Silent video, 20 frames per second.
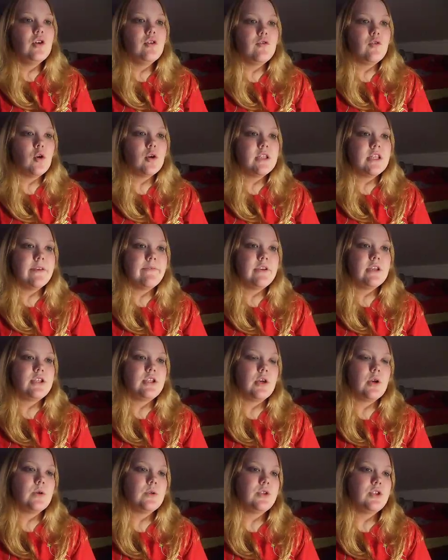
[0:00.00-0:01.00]
Four TV
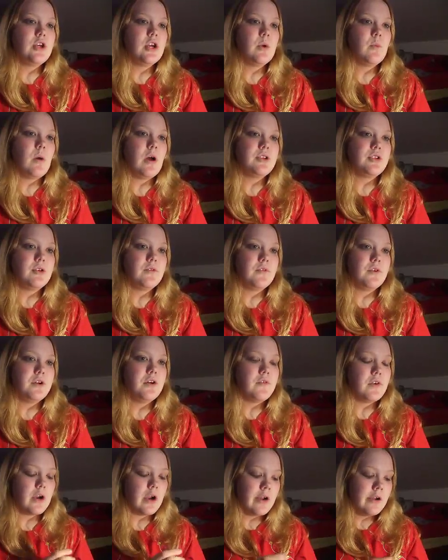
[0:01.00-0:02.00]
shows you can watch over and
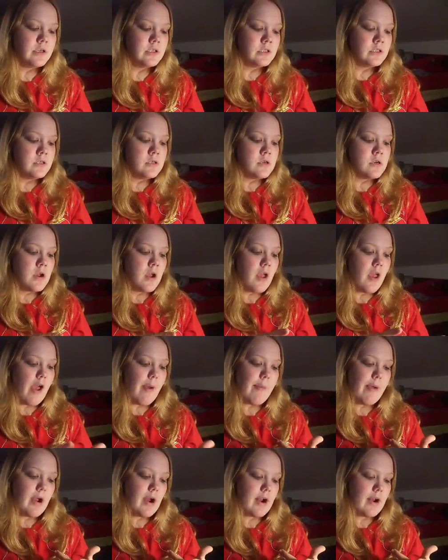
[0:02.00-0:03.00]
over.
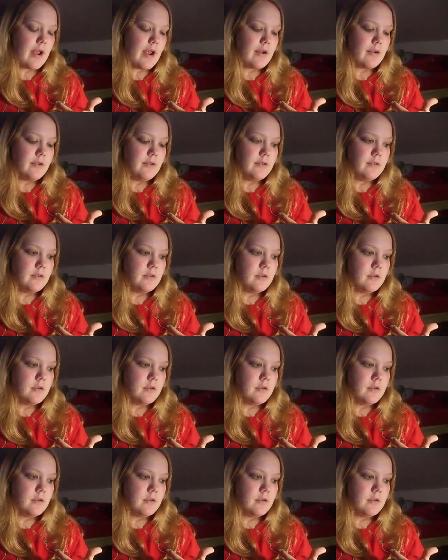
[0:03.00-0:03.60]
American Idol.